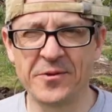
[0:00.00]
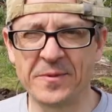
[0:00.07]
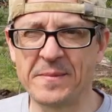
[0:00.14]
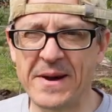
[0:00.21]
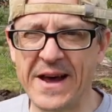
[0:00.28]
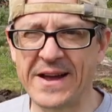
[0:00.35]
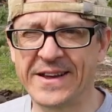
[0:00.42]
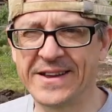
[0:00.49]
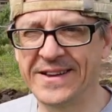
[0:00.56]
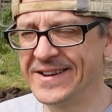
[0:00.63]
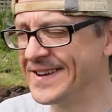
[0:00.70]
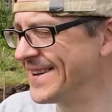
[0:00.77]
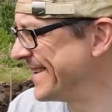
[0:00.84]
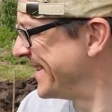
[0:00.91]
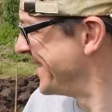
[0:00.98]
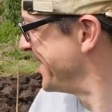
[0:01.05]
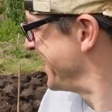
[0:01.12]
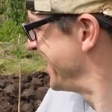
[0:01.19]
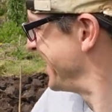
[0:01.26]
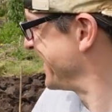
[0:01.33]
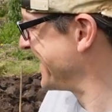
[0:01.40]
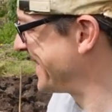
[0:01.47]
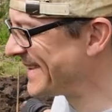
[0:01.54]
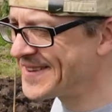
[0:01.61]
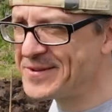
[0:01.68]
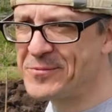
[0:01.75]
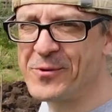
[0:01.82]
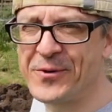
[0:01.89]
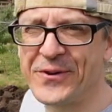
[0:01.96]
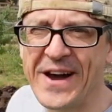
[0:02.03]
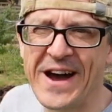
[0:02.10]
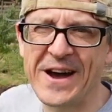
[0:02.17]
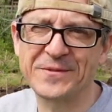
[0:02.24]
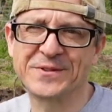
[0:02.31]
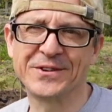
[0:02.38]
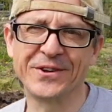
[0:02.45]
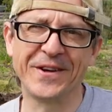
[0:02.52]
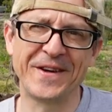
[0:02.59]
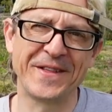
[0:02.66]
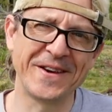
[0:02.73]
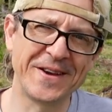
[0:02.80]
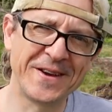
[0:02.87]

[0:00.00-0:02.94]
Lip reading: up the back, and one half's done, I